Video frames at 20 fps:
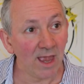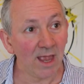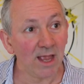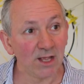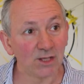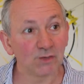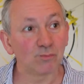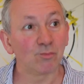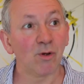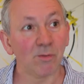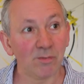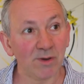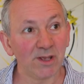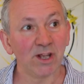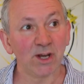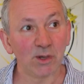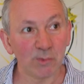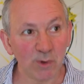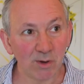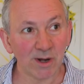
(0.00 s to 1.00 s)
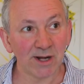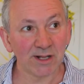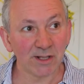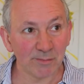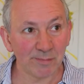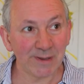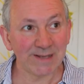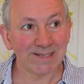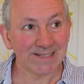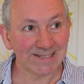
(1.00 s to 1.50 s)
it's probably going to be one of the
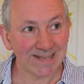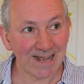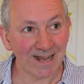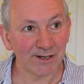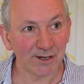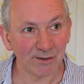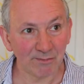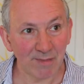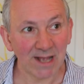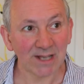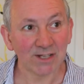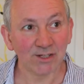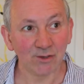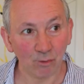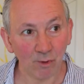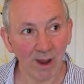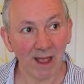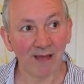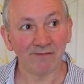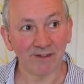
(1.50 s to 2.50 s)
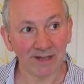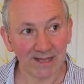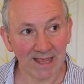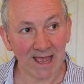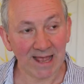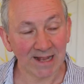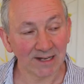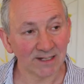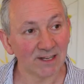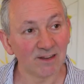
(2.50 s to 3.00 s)
best sounding mats you'll ever
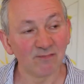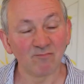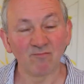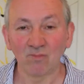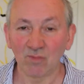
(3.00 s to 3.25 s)
get.